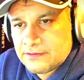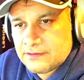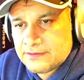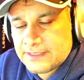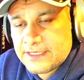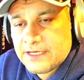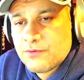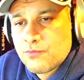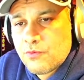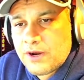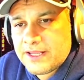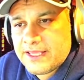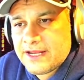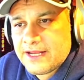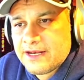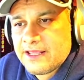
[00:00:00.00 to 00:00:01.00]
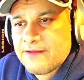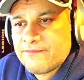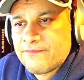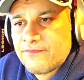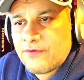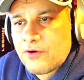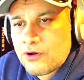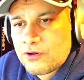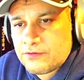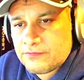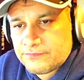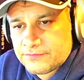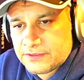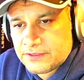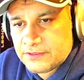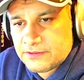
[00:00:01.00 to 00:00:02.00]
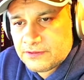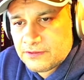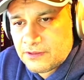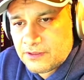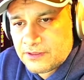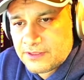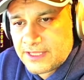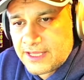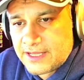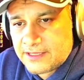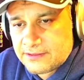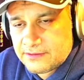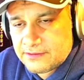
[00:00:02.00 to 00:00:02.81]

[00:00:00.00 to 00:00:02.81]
They didn't want to get involved on that.